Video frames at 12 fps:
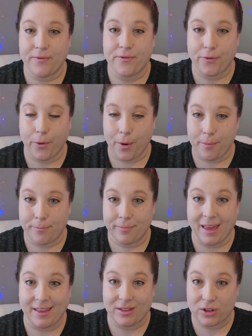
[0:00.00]
from
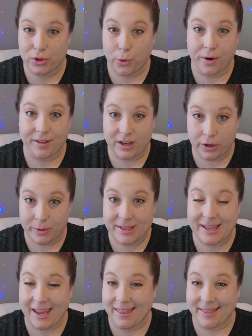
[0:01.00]
like the store that you would scan.